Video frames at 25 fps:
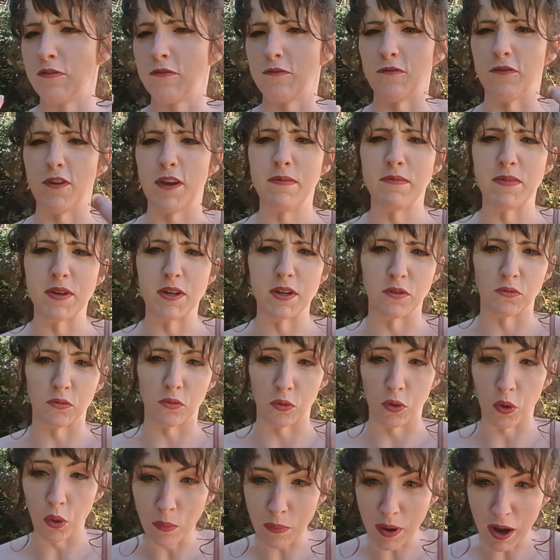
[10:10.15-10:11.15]
feminine
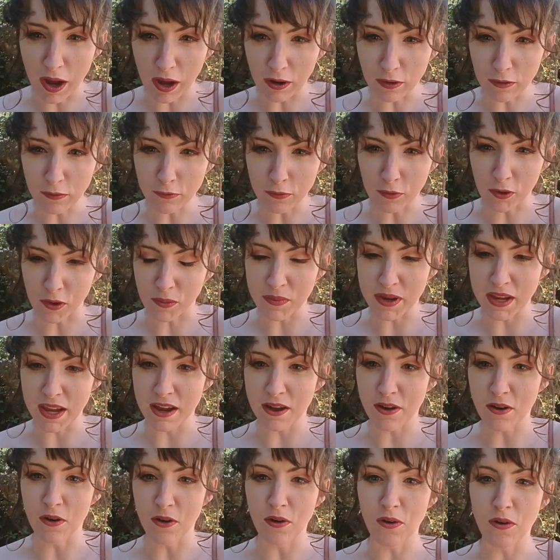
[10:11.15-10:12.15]
role model for me
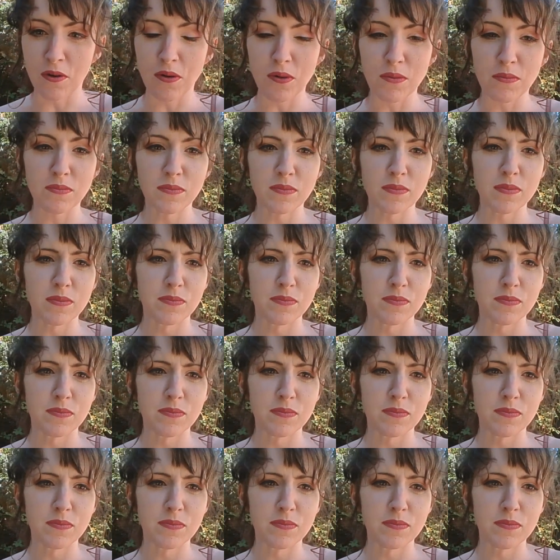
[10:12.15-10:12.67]
at home.